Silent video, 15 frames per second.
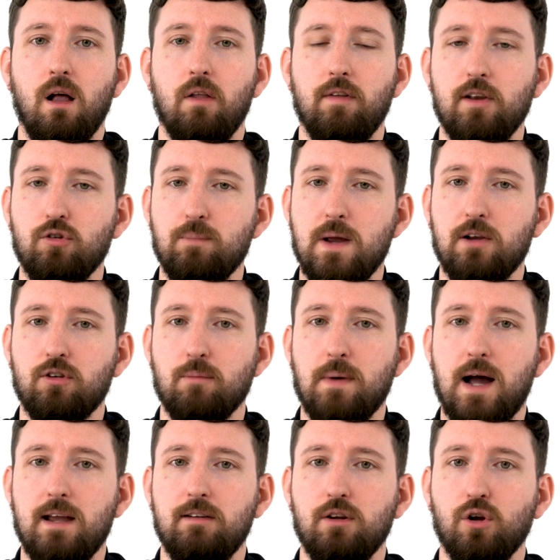This makes them
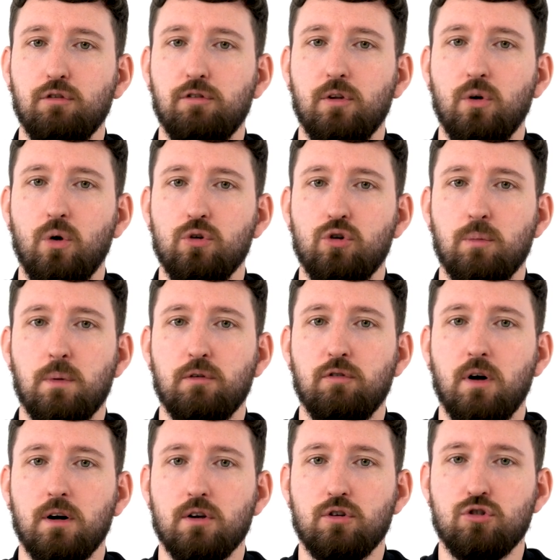ideal for those who
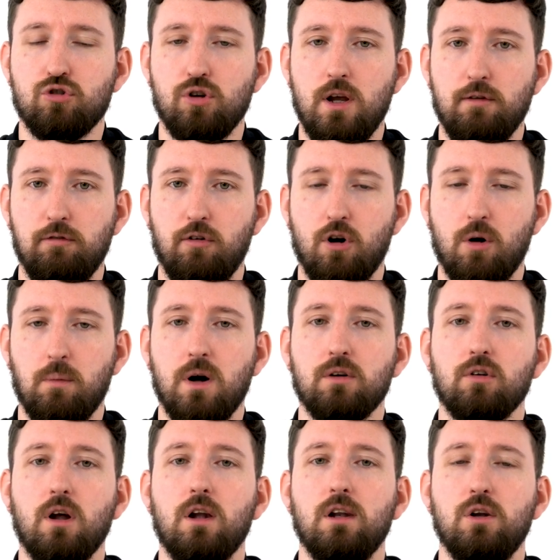prefer a straightforward,
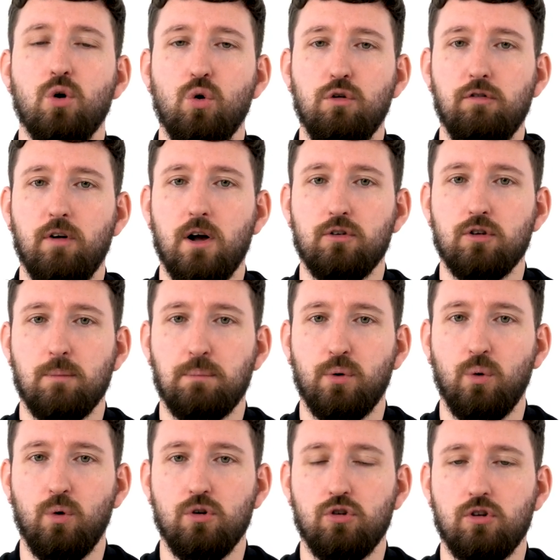no-fuss
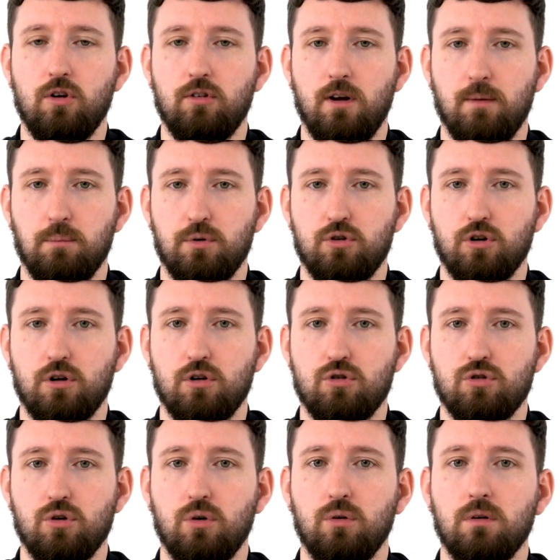approach to temperature
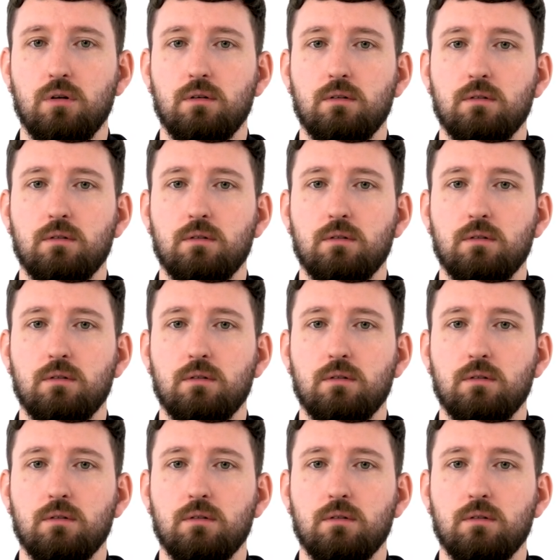control.